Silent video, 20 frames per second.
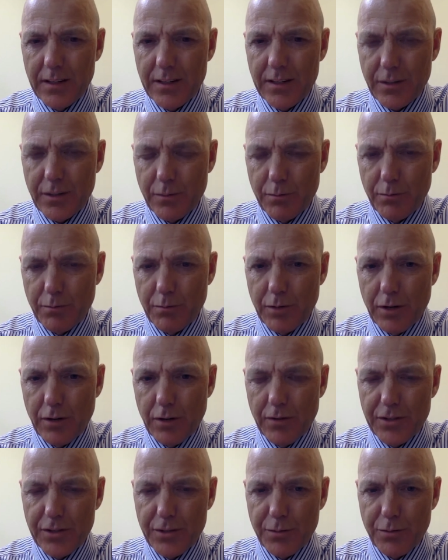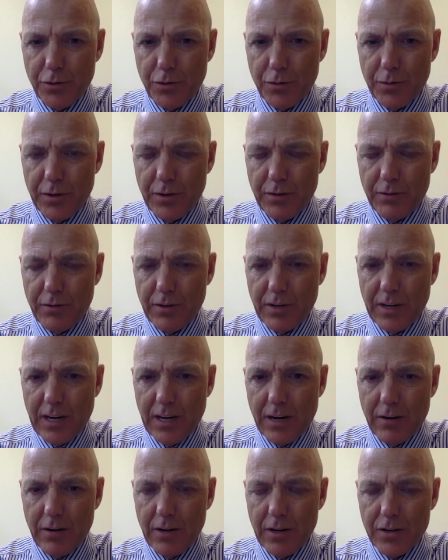some of the suburban
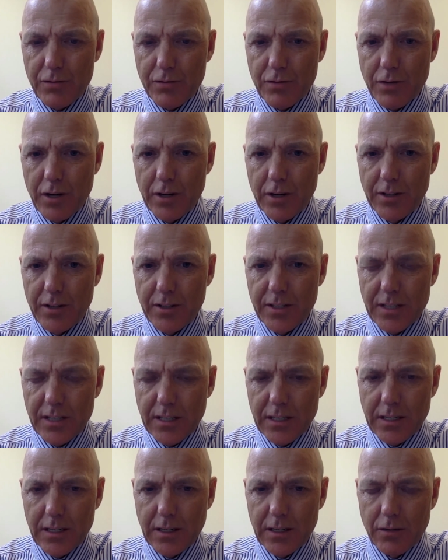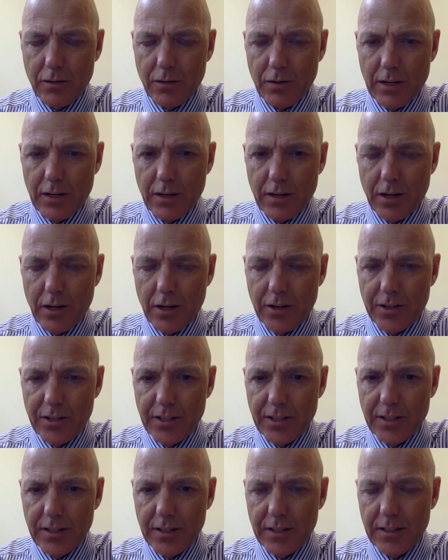areas around Greater
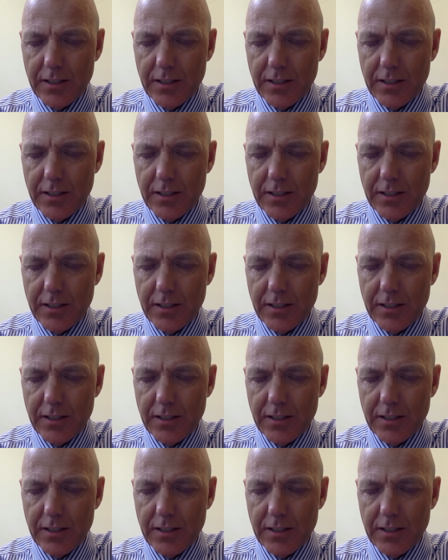London,